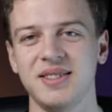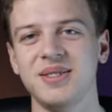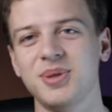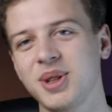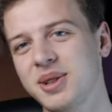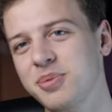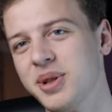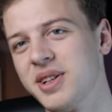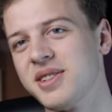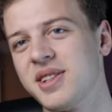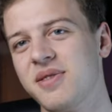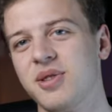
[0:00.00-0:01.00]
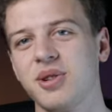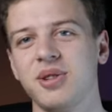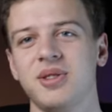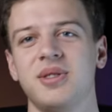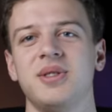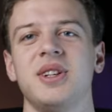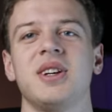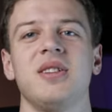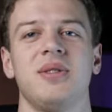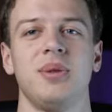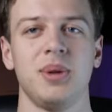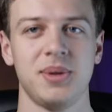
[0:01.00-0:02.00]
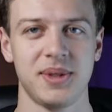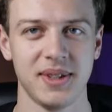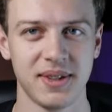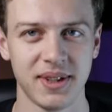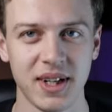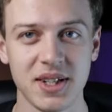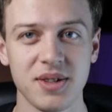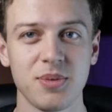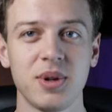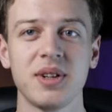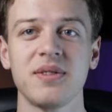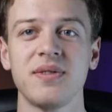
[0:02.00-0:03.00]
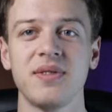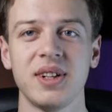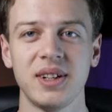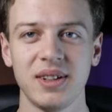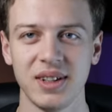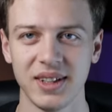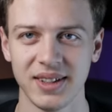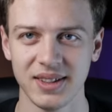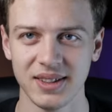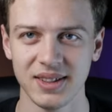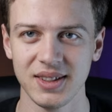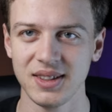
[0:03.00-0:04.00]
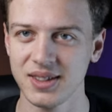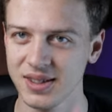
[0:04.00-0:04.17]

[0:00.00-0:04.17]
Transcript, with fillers: Well, because I forgot to take into consideration one very little